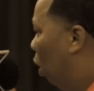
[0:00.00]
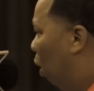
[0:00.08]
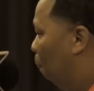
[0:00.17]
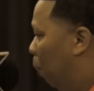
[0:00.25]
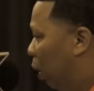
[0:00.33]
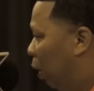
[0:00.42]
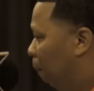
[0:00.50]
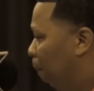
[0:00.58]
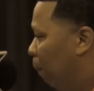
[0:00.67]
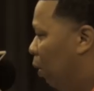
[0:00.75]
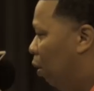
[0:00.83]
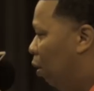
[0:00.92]
know,
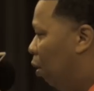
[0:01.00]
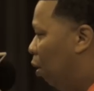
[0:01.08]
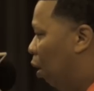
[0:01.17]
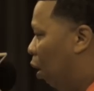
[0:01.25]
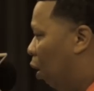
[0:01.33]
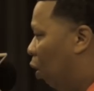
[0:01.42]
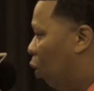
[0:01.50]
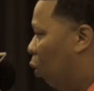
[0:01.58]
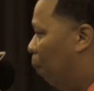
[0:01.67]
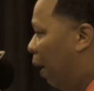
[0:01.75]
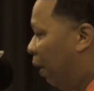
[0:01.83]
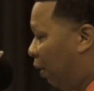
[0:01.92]
but
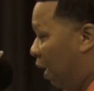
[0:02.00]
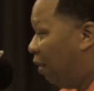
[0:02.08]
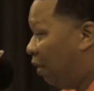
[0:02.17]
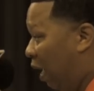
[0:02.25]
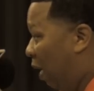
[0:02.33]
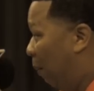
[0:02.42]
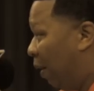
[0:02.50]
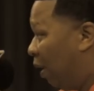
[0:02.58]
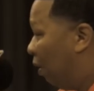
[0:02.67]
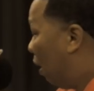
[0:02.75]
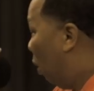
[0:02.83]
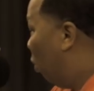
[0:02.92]
at that time, I